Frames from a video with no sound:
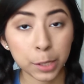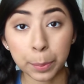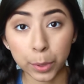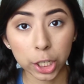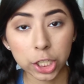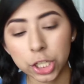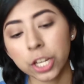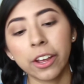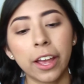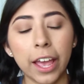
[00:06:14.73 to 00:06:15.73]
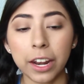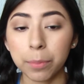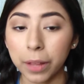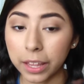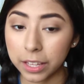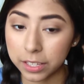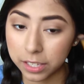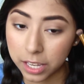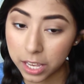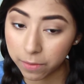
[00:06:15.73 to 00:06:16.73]
brush and applying
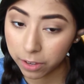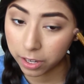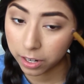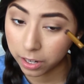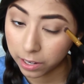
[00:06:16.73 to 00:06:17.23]
this even